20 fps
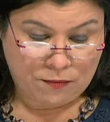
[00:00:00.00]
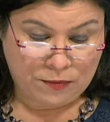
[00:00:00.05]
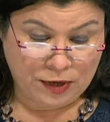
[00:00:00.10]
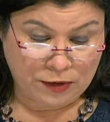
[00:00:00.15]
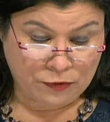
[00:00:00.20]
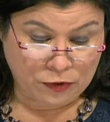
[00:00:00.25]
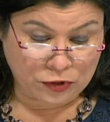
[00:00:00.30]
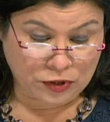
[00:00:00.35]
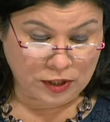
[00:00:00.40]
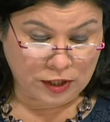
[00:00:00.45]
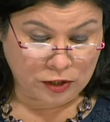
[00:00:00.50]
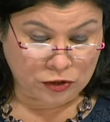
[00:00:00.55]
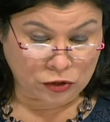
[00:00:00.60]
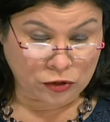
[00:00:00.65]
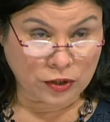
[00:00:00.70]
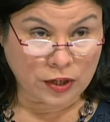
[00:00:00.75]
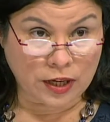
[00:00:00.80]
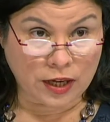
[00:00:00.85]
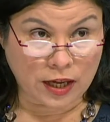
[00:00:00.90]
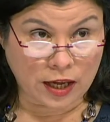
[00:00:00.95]
Previously
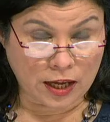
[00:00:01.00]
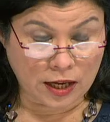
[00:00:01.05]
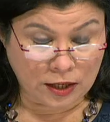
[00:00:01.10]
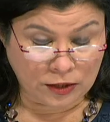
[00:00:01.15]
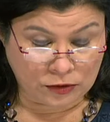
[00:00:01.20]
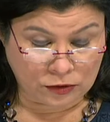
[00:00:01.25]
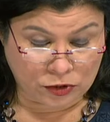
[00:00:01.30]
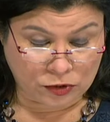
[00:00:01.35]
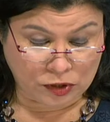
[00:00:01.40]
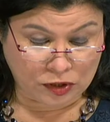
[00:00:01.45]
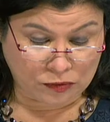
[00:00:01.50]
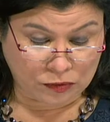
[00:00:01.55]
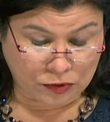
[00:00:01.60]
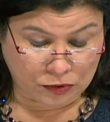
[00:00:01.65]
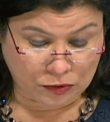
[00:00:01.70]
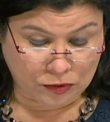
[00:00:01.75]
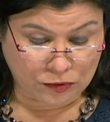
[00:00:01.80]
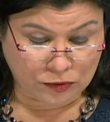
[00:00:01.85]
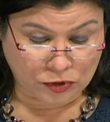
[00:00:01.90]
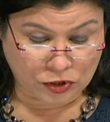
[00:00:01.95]
to The Hague,
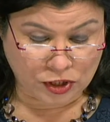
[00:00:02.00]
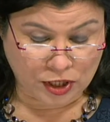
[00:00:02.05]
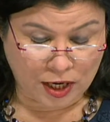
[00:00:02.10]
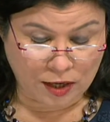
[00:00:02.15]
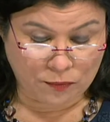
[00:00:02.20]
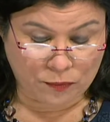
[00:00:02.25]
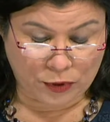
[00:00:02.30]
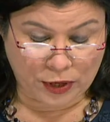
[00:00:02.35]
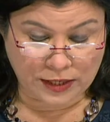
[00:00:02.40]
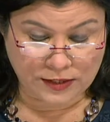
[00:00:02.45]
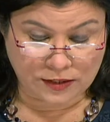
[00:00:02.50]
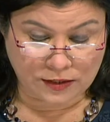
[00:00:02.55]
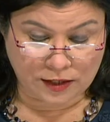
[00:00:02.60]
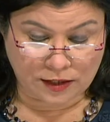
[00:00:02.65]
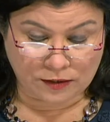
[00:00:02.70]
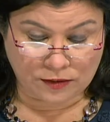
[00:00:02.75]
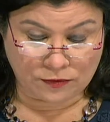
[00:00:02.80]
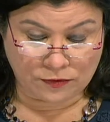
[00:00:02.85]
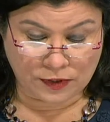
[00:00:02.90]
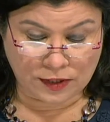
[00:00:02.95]
the GA
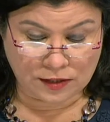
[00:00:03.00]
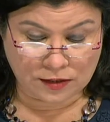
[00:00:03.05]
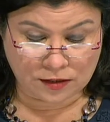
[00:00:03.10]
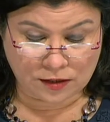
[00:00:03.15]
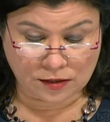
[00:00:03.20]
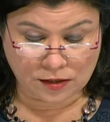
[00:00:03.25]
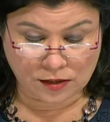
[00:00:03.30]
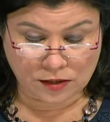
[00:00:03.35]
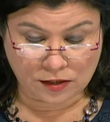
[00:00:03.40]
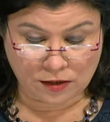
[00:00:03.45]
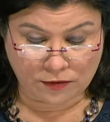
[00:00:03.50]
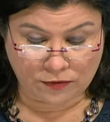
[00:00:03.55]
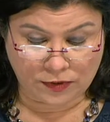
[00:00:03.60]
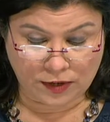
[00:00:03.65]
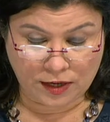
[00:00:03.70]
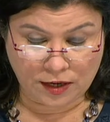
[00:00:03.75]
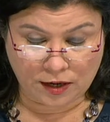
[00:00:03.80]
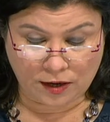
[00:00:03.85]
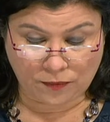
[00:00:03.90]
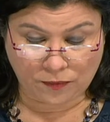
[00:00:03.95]
president visited
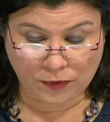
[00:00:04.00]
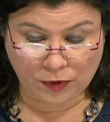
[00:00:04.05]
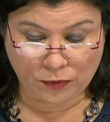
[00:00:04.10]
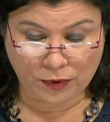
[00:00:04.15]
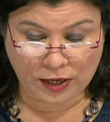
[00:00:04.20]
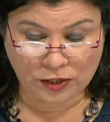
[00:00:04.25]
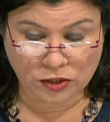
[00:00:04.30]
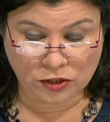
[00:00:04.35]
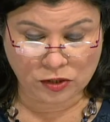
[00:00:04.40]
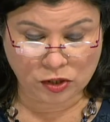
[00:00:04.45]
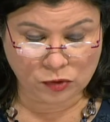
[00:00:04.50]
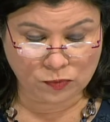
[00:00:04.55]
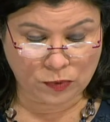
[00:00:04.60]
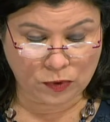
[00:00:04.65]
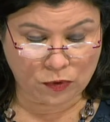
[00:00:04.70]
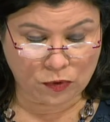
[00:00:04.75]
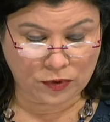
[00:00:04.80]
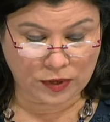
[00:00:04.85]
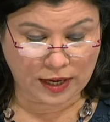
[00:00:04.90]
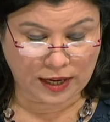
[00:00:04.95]
Slovenia, where she
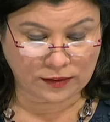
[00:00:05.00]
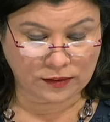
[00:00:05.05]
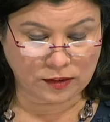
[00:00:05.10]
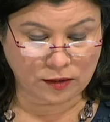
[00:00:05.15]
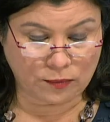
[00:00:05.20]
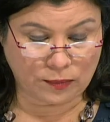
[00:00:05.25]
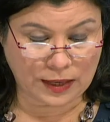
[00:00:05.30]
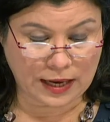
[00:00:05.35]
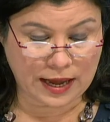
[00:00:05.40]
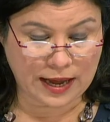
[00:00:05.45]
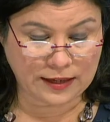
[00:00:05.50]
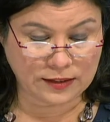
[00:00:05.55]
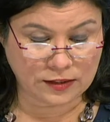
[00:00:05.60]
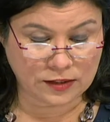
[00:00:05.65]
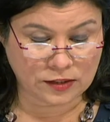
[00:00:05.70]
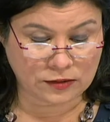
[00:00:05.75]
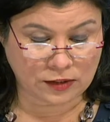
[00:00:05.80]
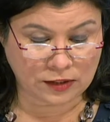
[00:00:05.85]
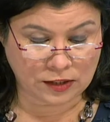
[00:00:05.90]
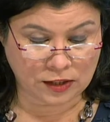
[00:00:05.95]
spoke at the
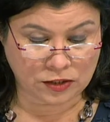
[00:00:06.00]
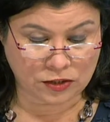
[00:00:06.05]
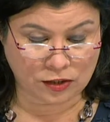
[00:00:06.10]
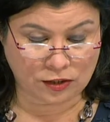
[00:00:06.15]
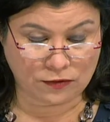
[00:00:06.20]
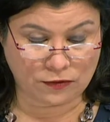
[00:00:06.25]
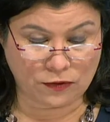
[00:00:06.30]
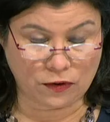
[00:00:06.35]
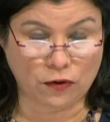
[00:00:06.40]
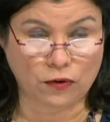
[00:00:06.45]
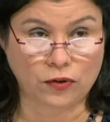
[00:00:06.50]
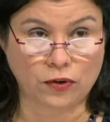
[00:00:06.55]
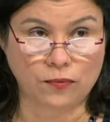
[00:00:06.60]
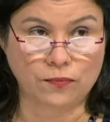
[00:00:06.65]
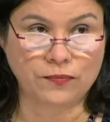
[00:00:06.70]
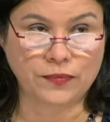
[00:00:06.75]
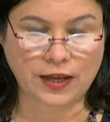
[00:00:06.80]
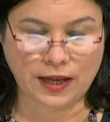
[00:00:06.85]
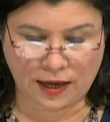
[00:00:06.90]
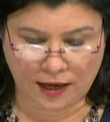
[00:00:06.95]
Bled Strategic
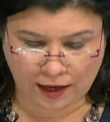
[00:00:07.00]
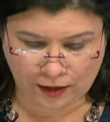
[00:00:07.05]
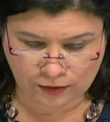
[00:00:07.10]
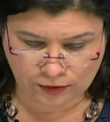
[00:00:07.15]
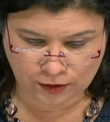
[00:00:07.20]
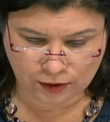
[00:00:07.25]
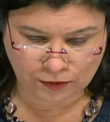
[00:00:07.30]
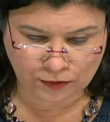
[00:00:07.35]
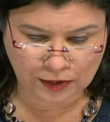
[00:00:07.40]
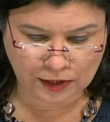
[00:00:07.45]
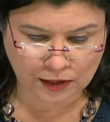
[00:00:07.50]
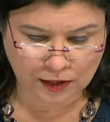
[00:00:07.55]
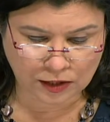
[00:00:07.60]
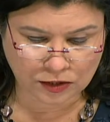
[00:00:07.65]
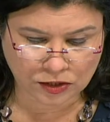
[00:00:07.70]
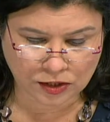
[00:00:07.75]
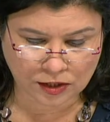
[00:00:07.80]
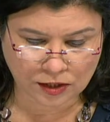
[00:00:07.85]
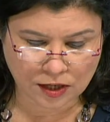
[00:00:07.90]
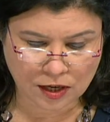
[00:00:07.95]
Forum at the
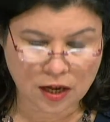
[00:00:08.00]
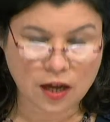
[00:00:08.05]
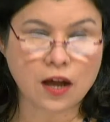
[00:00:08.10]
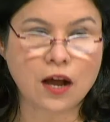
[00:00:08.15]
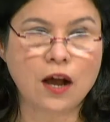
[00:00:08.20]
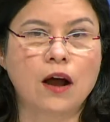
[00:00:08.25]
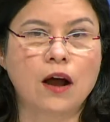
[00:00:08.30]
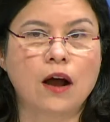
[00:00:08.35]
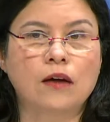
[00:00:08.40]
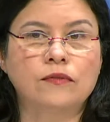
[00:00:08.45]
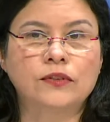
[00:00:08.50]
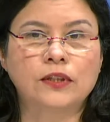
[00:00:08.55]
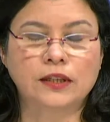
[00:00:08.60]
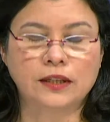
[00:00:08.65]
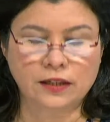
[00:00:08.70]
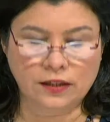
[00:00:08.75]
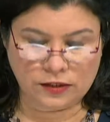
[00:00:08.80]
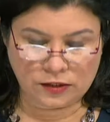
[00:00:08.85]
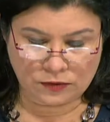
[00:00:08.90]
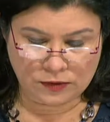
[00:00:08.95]
invitation of the
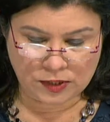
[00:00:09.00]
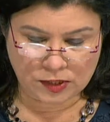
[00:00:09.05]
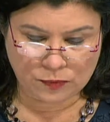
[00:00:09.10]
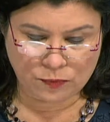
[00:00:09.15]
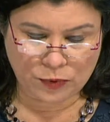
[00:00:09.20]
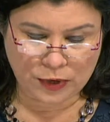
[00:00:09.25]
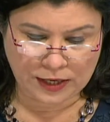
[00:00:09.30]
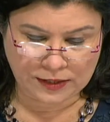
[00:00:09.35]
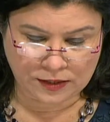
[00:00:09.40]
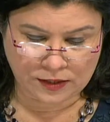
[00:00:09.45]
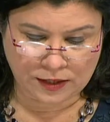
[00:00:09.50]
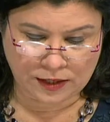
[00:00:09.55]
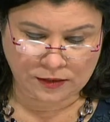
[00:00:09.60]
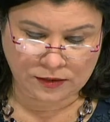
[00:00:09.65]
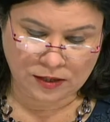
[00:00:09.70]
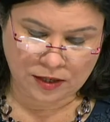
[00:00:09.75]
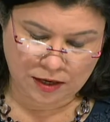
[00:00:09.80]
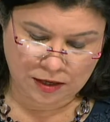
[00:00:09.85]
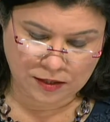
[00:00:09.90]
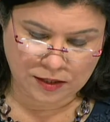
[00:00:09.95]
country's
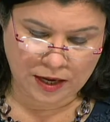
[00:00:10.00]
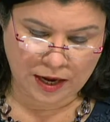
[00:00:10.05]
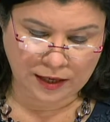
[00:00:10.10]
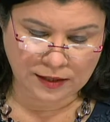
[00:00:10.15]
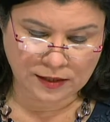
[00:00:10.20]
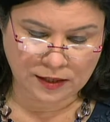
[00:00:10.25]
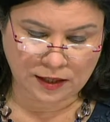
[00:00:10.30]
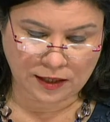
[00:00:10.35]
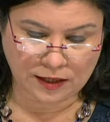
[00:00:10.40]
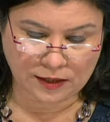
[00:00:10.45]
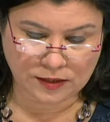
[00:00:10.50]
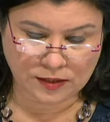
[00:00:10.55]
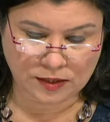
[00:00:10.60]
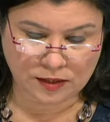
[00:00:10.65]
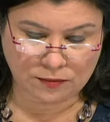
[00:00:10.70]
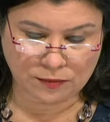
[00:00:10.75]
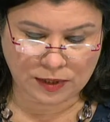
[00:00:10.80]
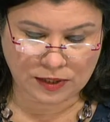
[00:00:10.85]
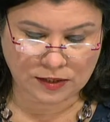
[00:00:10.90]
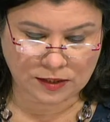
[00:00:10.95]
president, His
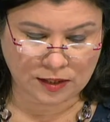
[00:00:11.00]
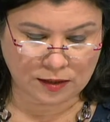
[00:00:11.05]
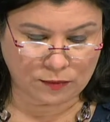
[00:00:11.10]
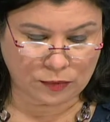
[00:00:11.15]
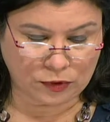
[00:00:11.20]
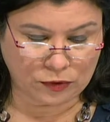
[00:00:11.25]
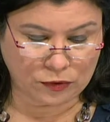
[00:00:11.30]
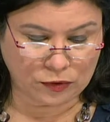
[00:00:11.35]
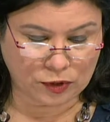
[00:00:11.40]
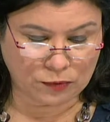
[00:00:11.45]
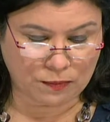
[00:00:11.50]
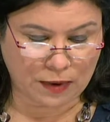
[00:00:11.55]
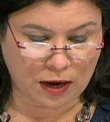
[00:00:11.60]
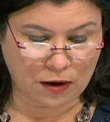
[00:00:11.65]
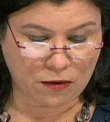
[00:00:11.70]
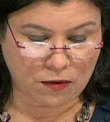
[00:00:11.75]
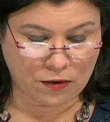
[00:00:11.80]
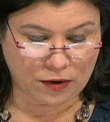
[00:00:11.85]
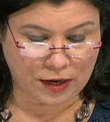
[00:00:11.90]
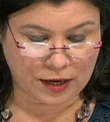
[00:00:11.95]
Excellency Mr. Borut
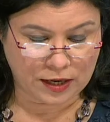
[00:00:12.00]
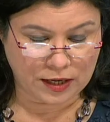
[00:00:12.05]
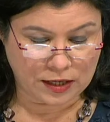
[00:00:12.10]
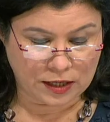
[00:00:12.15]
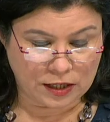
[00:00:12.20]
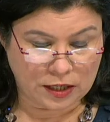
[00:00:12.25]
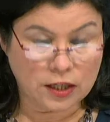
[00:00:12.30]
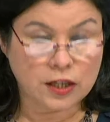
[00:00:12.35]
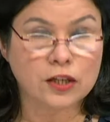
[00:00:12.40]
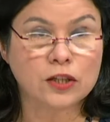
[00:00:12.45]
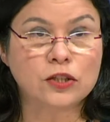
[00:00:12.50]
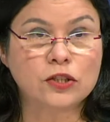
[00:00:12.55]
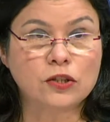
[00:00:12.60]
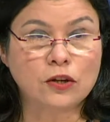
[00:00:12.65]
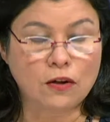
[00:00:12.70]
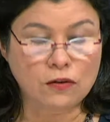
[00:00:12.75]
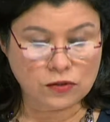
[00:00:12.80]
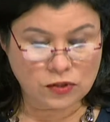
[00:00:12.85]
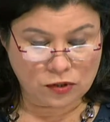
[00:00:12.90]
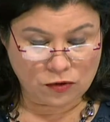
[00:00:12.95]
Pahor.
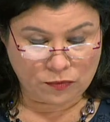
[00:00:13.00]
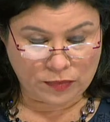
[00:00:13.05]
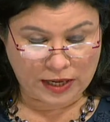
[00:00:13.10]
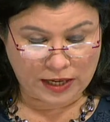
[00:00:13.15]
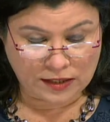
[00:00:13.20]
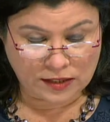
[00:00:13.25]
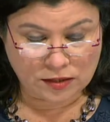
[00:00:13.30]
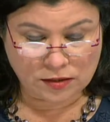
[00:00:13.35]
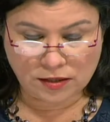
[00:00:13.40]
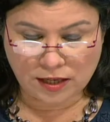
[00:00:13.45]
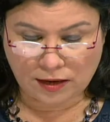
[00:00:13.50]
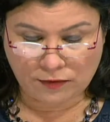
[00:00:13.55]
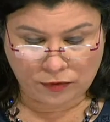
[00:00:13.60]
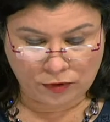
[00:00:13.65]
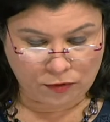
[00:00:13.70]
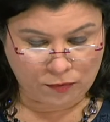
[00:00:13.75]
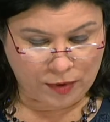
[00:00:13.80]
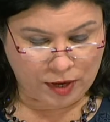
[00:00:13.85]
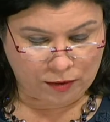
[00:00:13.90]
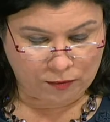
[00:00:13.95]
She also met
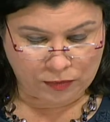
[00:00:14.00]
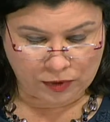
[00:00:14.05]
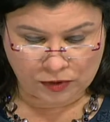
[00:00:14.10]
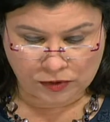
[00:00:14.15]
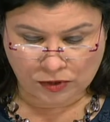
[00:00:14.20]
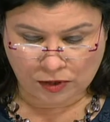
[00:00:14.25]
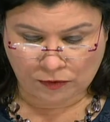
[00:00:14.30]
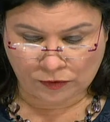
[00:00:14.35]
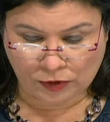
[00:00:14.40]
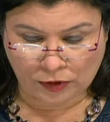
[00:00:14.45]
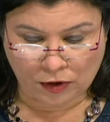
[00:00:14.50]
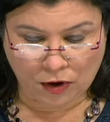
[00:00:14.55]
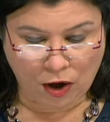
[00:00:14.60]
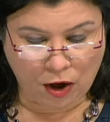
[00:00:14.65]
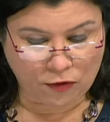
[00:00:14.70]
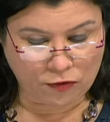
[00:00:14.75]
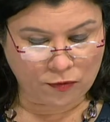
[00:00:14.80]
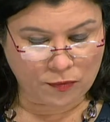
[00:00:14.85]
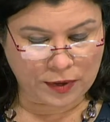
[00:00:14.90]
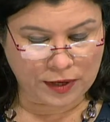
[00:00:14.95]
several members of the
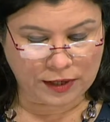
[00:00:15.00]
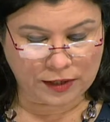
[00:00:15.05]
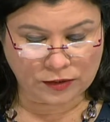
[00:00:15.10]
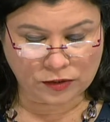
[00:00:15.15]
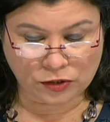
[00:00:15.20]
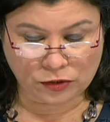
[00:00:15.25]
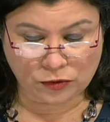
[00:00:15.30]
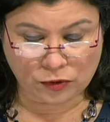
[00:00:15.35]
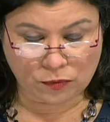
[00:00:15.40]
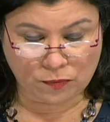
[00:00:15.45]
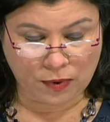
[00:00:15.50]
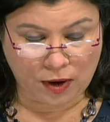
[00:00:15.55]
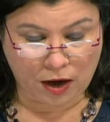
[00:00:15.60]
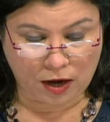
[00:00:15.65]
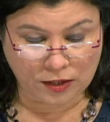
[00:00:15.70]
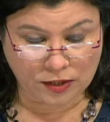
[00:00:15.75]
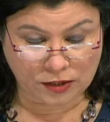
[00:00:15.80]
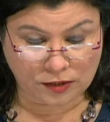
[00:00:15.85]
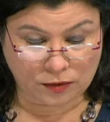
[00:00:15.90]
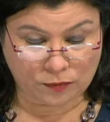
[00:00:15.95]
government, took
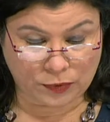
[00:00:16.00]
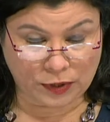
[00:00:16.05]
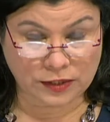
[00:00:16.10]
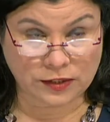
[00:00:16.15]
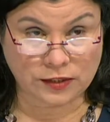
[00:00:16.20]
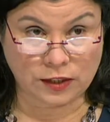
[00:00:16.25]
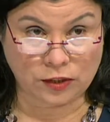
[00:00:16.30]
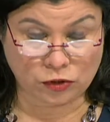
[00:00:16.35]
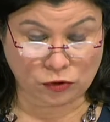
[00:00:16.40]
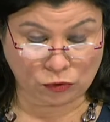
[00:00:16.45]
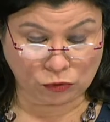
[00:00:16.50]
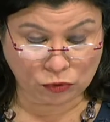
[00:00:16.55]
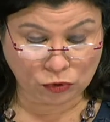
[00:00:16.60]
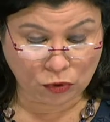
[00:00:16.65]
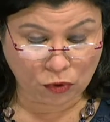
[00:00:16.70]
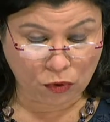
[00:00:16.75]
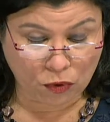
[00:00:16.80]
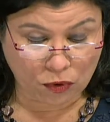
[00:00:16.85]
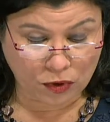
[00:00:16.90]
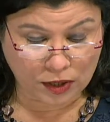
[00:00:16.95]
part in the presidential
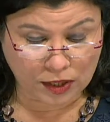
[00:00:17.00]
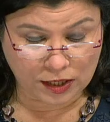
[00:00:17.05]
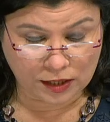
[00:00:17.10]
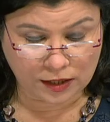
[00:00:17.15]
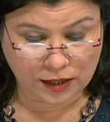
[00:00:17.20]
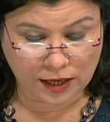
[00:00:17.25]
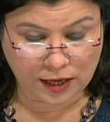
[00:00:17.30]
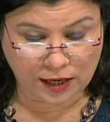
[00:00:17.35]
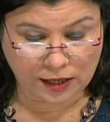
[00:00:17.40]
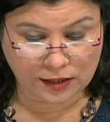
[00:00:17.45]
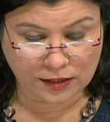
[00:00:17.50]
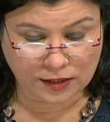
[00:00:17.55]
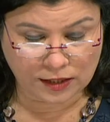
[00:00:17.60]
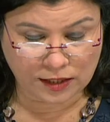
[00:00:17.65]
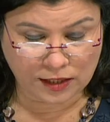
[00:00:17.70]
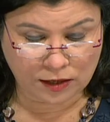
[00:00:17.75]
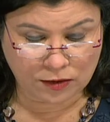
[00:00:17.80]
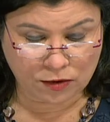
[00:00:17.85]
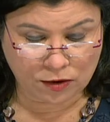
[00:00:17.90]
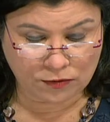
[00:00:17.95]
talk, and
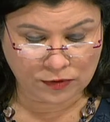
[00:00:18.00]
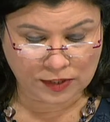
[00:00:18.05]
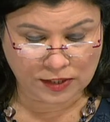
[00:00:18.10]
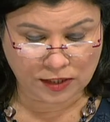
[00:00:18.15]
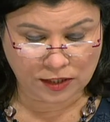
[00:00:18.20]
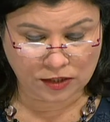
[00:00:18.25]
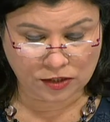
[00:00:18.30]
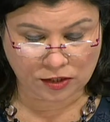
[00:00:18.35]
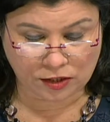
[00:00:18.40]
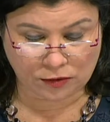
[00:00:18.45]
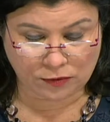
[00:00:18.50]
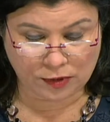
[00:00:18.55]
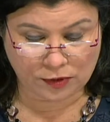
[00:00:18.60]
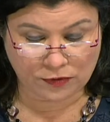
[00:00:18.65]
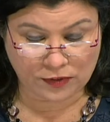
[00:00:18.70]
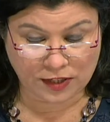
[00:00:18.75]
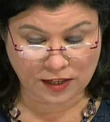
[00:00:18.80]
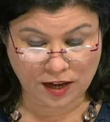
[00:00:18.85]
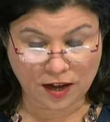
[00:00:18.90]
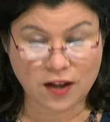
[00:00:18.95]
in a conversation
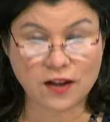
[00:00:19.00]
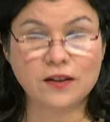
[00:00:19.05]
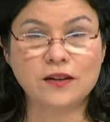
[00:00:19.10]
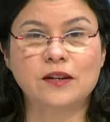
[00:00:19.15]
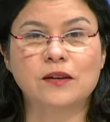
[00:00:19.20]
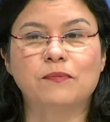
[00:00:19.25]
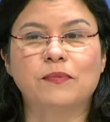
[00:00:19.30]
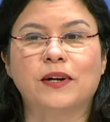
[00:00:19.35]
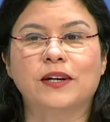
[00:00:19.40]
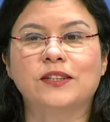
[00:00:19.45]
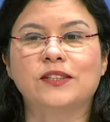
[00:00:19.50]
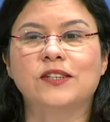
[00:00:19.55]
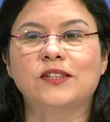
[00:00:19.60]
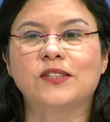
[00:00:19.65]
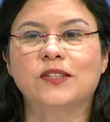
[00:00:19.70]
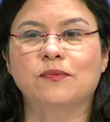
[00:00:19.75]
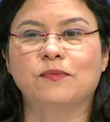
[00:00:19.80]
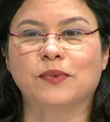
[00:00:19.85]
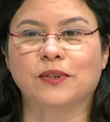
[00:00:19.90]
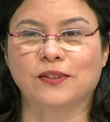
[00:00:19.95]
with young
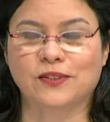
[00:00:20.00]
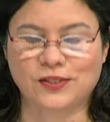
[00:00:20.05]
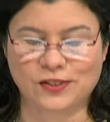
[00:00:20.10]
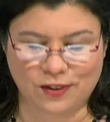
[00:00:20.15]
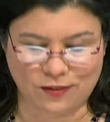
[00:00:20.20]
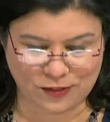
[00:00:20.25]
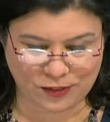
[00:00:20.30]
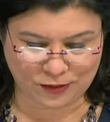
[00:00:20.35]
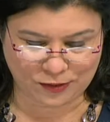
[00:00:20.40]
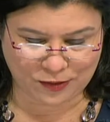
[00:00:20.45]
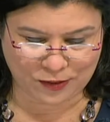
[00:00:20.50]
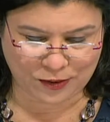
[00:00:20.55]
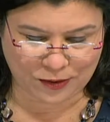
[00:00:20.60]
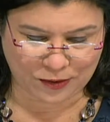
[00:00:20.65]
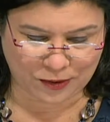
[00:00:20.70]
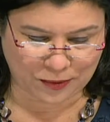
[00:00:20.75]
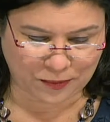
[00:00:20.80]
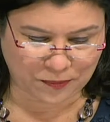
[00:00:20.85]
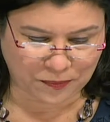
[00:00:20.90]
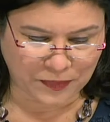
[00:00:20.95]
participants of the
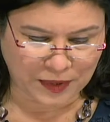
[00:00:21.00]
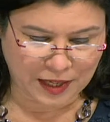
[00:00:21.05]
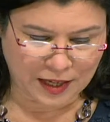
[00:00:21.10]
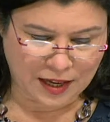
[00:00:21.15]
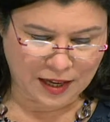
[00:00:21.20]
forum.